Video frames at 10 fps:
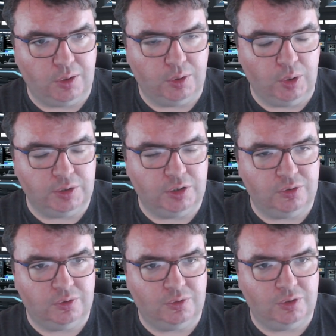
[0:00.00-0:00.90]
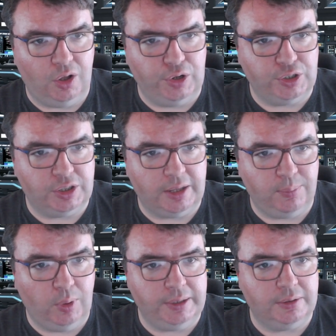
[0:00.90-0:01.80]
or going to college at
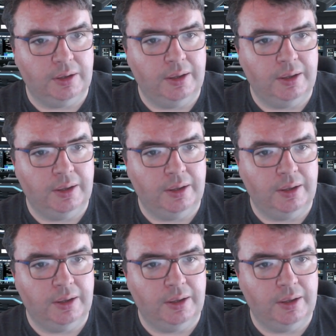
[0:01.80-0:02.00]
that point.